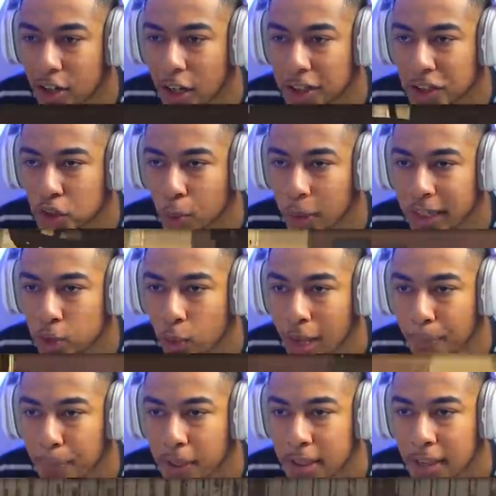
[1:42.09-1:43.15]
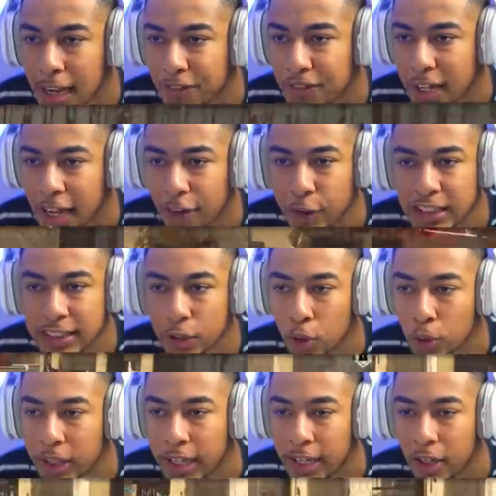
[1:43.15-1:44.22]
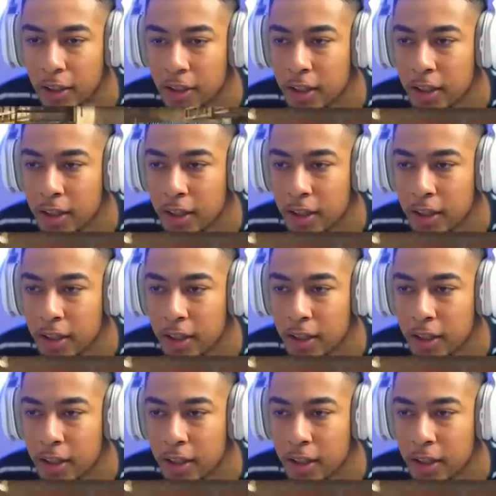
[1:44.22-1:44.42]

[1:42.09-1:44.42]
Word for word: got a switch weapon after every single kill.